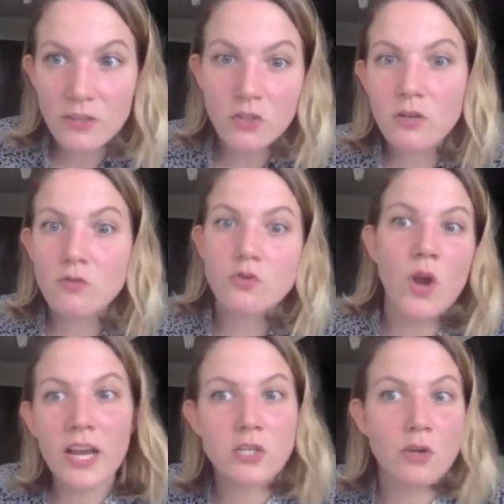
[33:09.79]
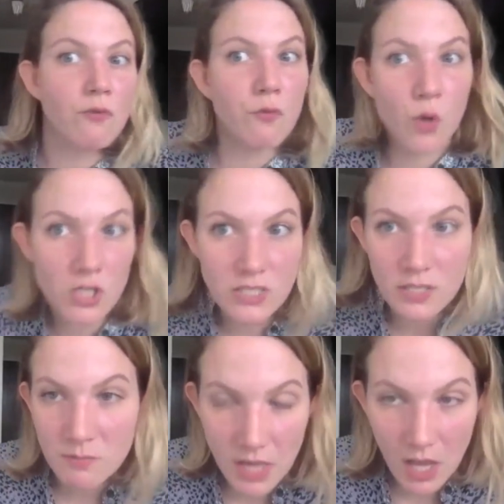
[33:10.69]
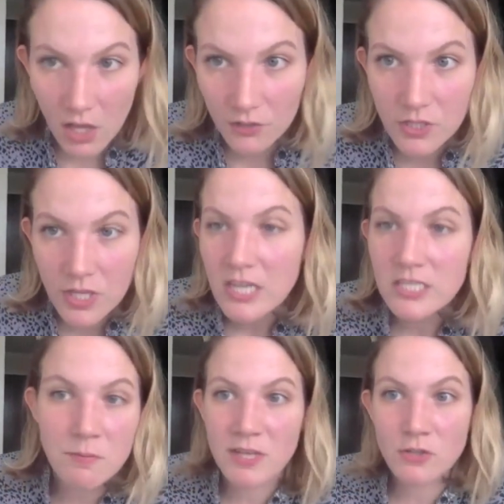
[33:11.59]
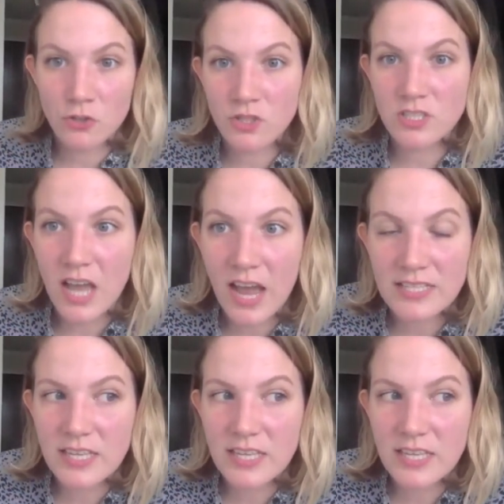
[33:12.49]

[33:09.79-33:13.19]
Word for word: They're not trying to force themselves to be a certain size.